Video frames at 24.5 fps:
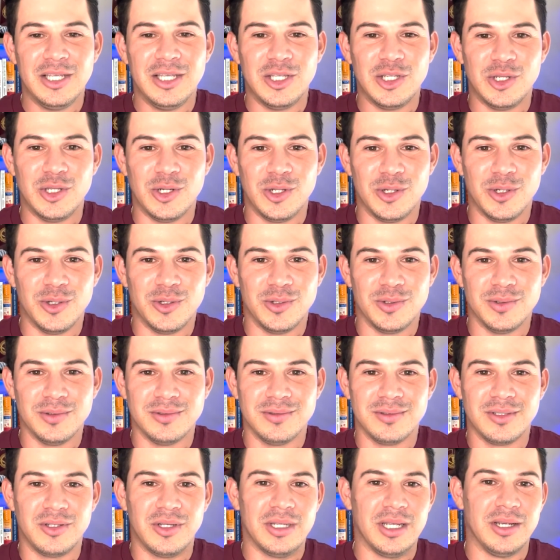you know,
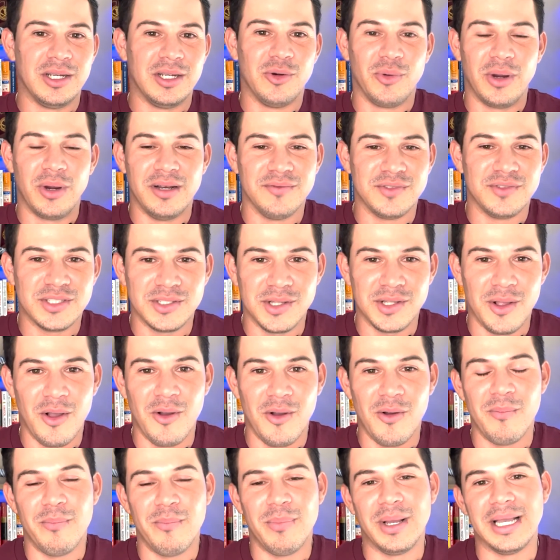a grain of
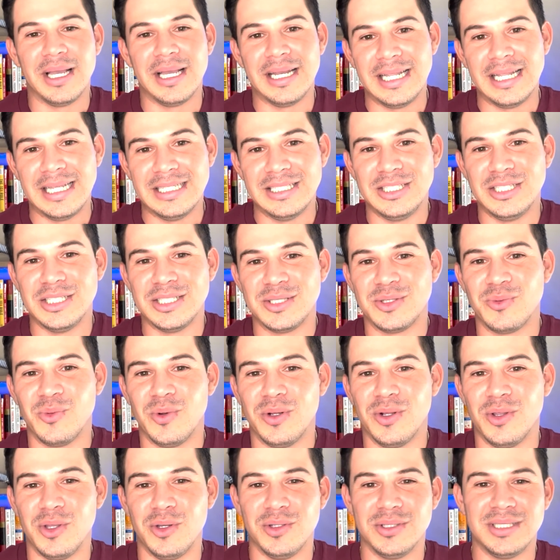salt, but it's just
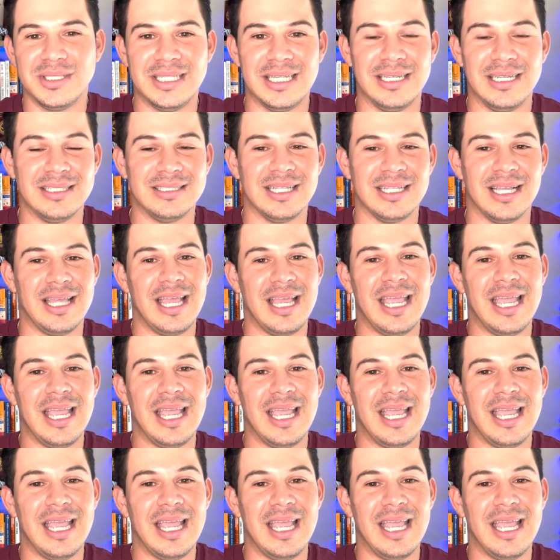one of those things that,